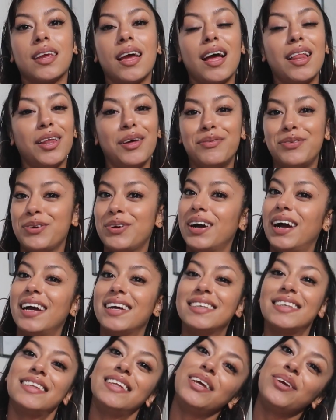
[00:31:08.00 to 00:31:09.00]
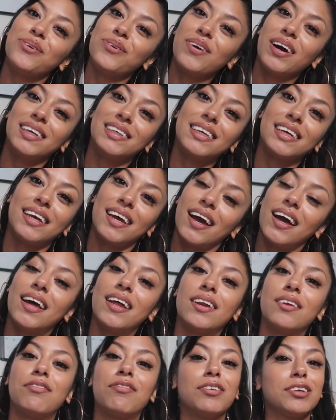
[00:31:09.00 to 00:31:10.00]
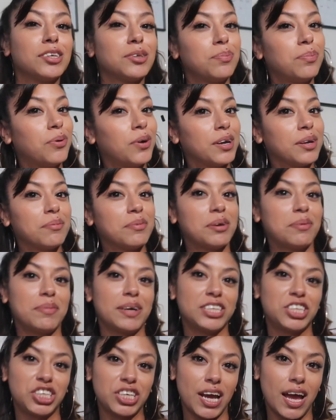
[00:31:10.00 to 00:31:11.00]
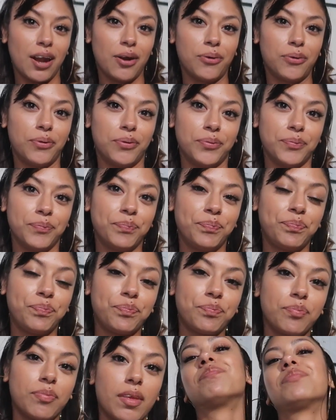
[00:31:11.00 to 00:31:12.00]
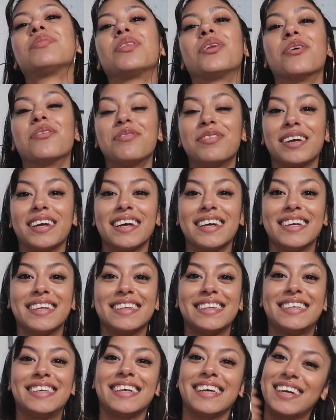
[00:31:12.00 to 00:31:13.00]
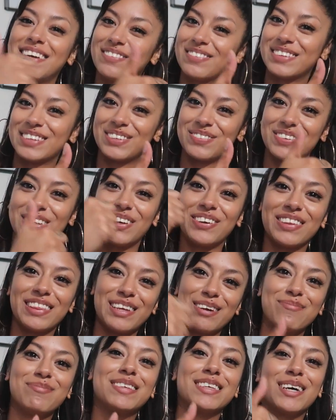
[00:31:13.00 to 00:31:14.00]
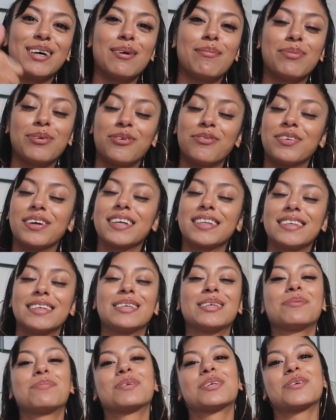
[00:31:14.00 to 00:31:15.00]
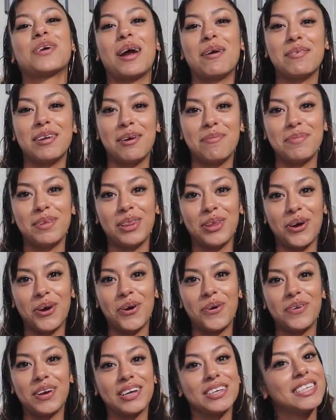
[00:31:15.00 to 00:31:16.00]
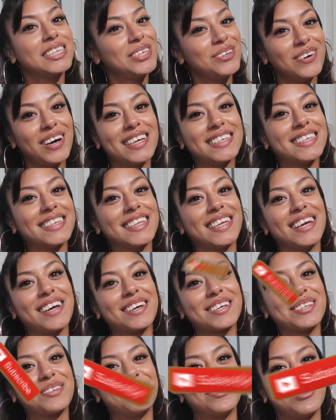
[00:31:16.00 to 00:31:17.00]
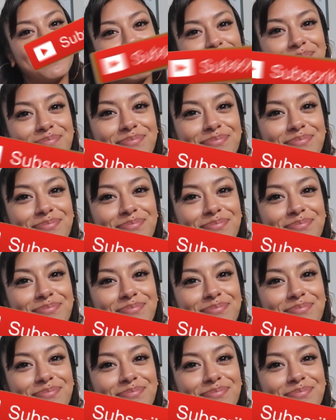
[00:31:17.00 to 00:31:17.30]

I love you guys. Thank you guys again for supporting me on my channel. Don't forget to give this video a thumbs up. Don't forget to subscribe down below, and I'll see you guys in the next one.